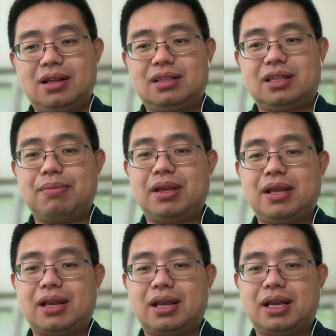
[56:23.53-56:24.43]
they
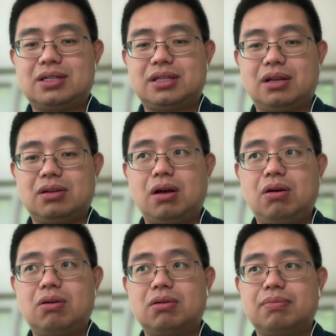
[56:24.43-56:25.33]
may actually tell you,
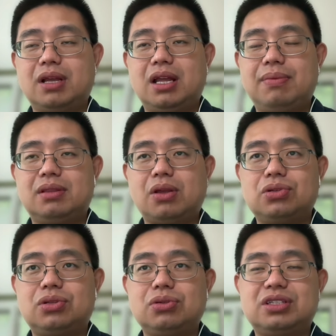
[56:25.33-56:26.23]
oh, maybe
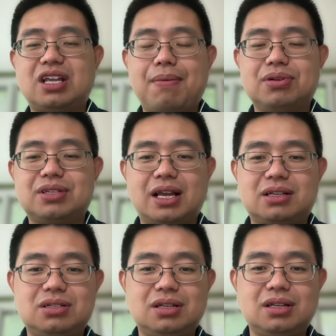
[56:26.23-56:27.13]
those two samples
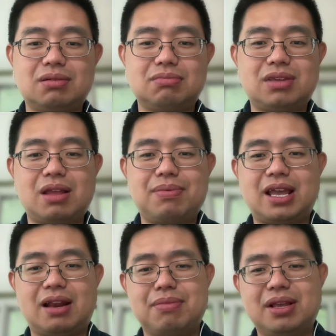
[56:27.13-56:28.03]
actually maybe
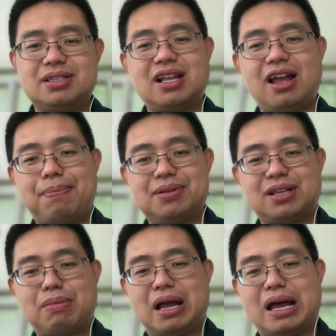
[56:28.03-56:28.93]
get mixed up
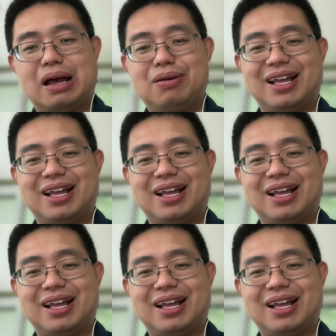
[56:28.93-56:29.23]
somehow.